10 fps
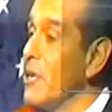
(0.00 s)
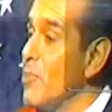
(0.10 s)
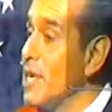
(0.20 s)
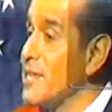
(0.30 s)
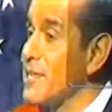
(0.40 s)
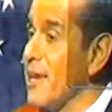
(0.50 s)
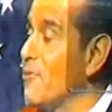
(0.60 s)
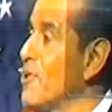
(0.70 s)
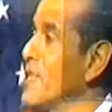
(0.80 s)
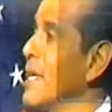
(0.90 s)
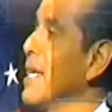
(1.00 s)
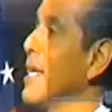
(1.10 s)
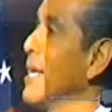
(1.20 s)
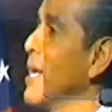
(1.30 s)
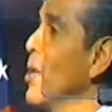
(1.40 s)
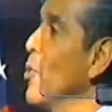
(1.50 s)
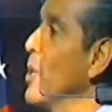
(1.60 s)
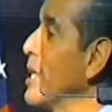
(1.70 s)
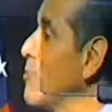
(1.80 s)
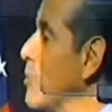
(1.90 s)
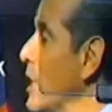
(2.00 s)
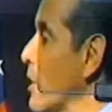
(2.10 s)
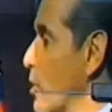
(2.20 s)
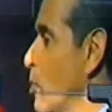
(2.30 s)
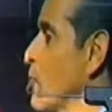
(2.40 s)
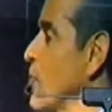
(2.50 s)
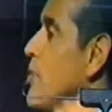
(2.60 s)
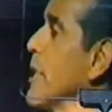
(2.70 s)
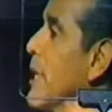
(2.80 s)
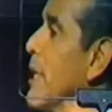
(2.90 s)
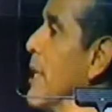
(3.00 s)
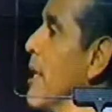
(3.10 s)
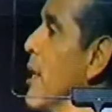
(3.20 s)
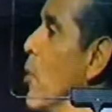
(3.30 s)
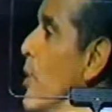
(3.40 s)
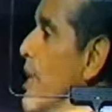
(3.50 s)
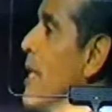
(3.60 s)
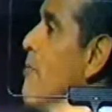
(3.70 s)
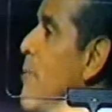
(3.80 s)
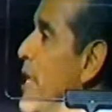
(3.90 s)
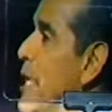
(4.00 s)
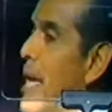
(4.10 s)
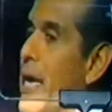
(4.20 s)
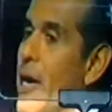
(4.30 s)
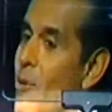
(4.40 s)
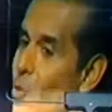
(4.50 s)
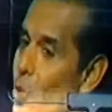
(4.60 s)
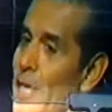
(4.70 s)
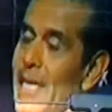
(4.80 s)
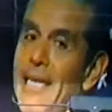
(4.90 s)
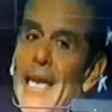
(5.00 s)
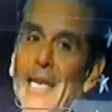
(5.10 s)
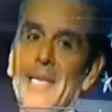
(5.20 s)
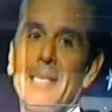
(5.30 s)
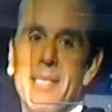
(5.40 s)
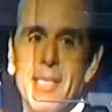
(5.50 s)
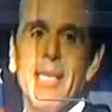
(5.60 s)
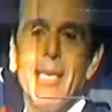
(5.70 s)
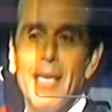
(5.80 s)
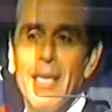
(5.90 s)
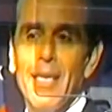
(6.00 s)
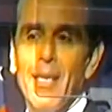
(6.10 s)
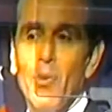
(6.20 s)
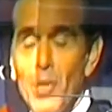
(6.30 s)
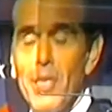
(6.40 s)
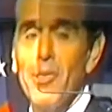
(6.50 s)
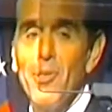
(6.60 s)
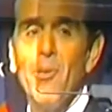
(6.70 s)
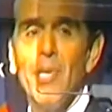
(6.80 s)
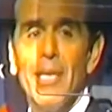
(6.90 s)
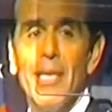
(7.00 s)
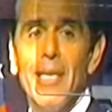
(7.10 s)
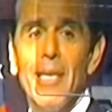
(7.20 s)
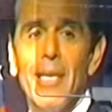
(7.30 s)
We can be a safer city. We can be a closer city. We can be a more connected city. We can do it.